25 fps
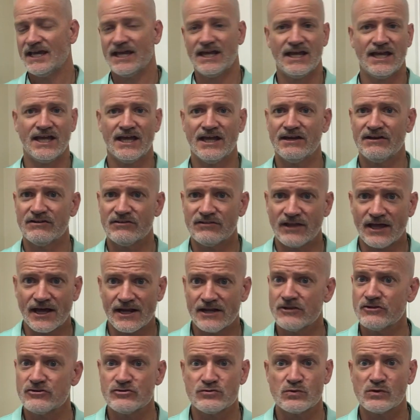and a lot
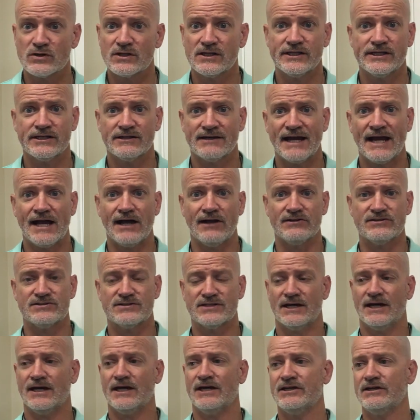of those will clear out
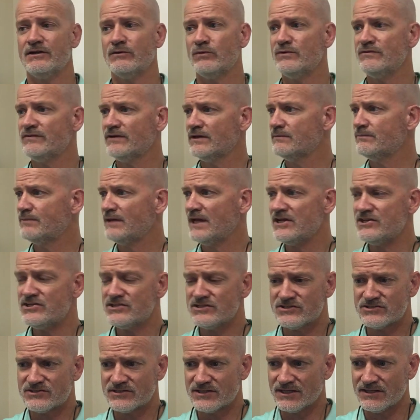uh, you know we've had
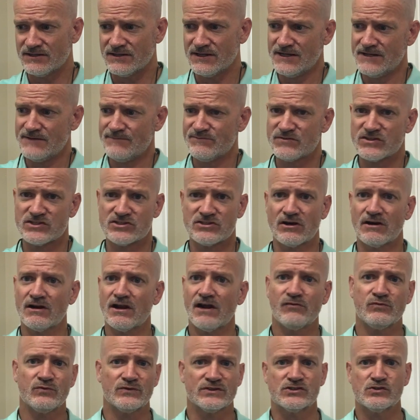patients that start
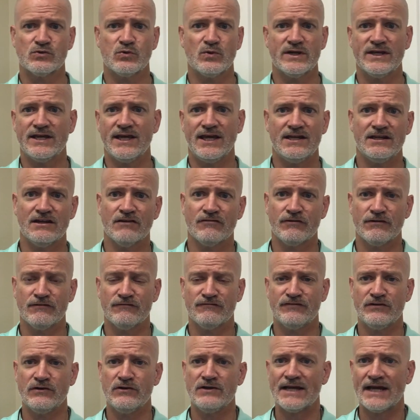off with 28 different
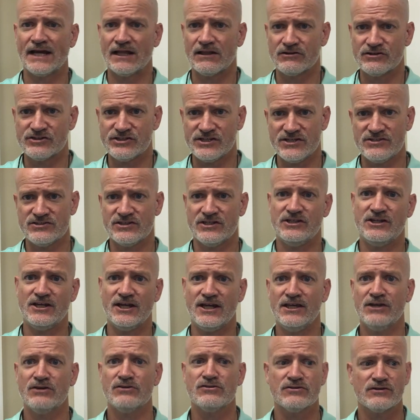food allergies and you
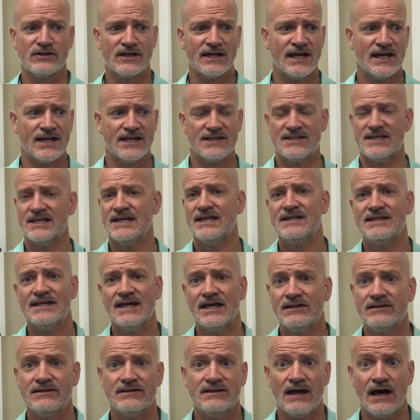heal their gut and they get
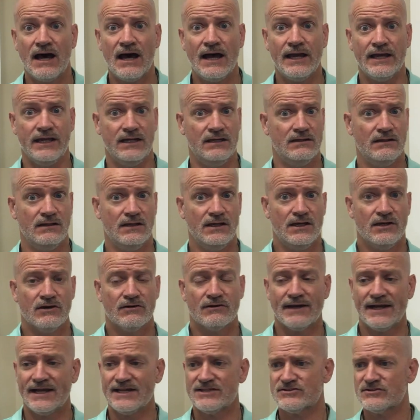down to nine
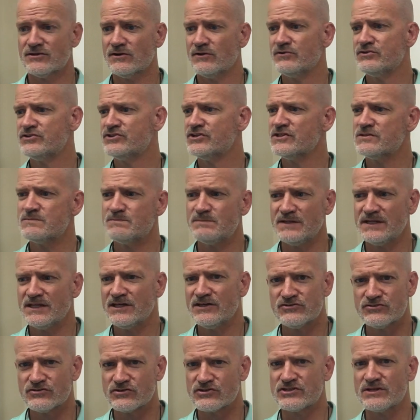right so just
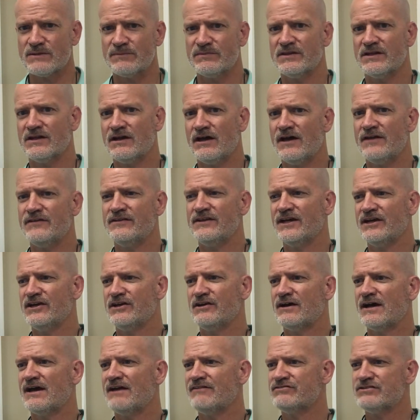because there's something on there you
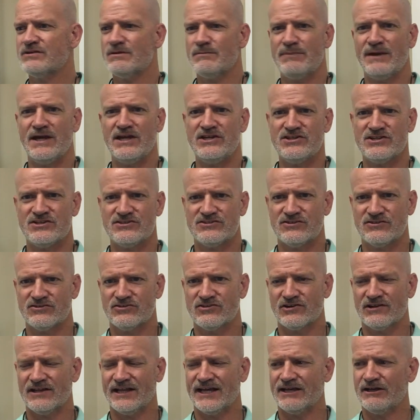know i have some patients that
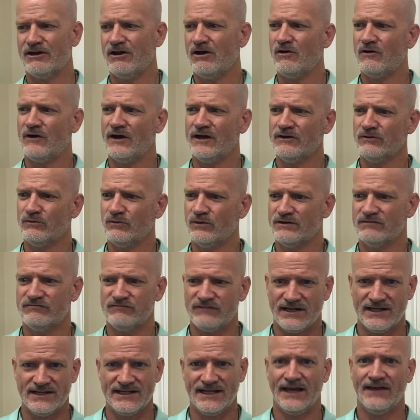they're like oh i don't want to
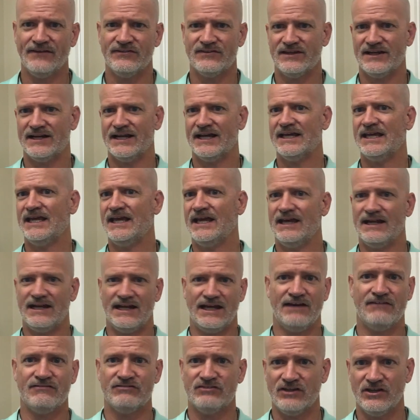find out that i can't
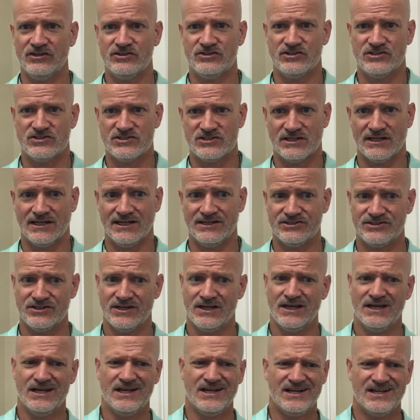have such and such
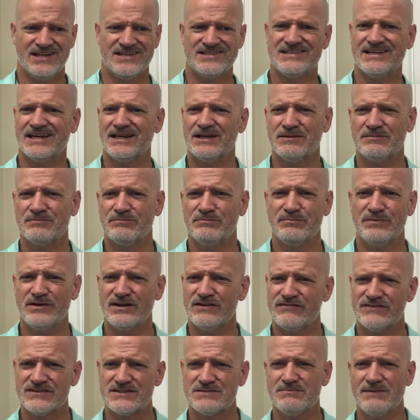it's like but
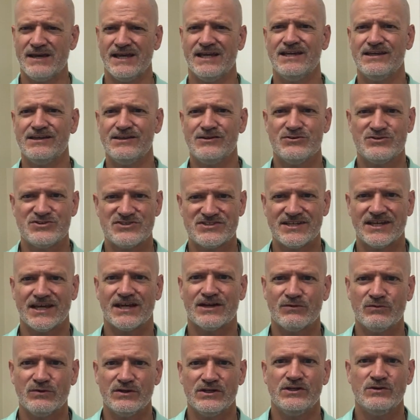if it's making you
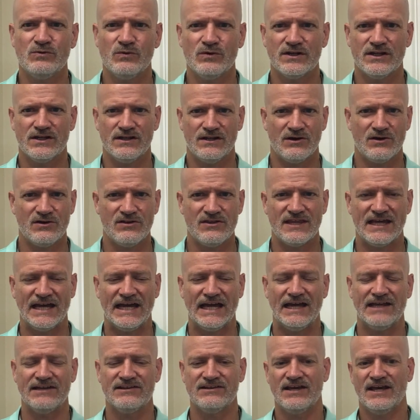sick wouldn't you want to know
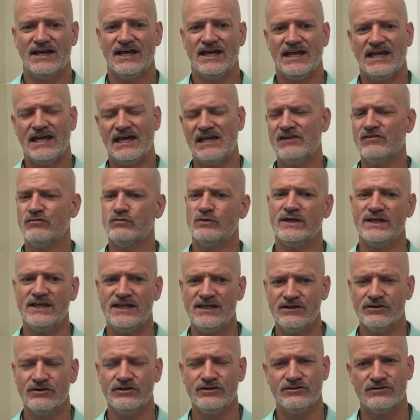that and if we
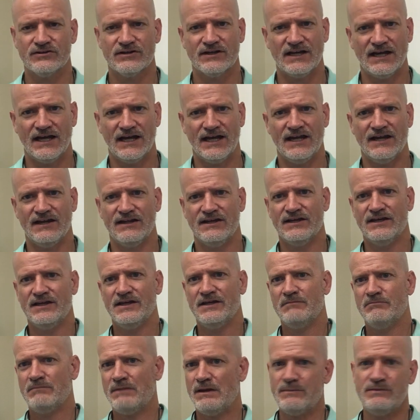heal your gut
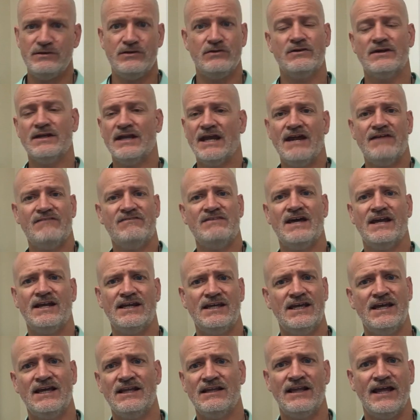maybe you can have that
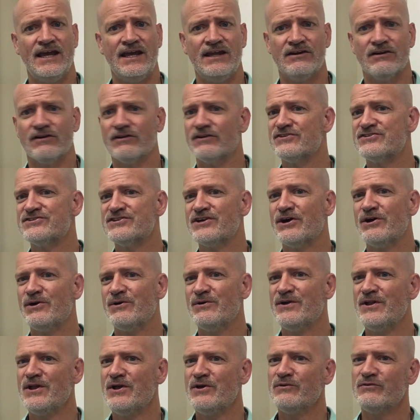again later.
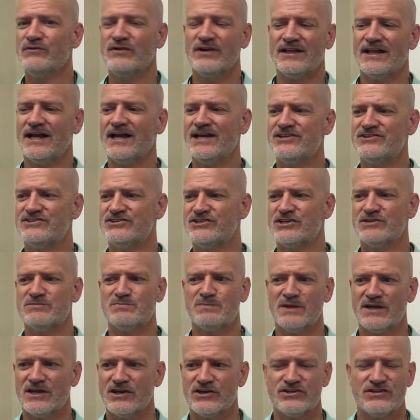So realize just
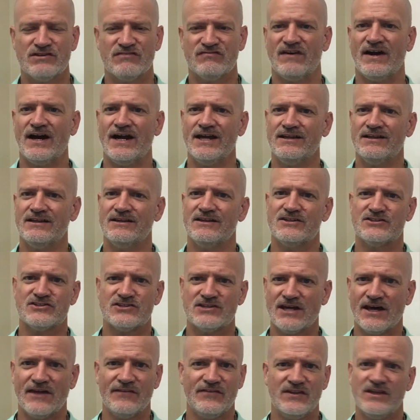because you find it, it's
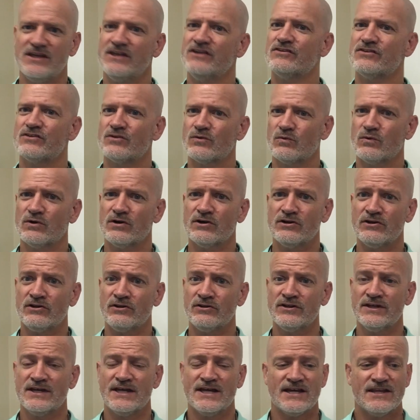not the end of the
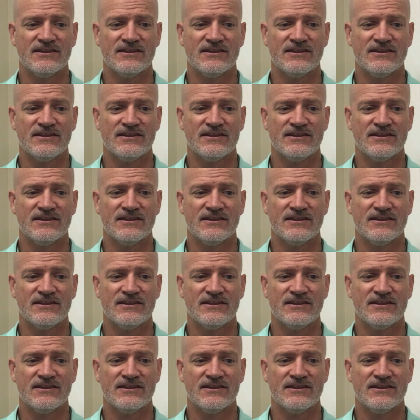world.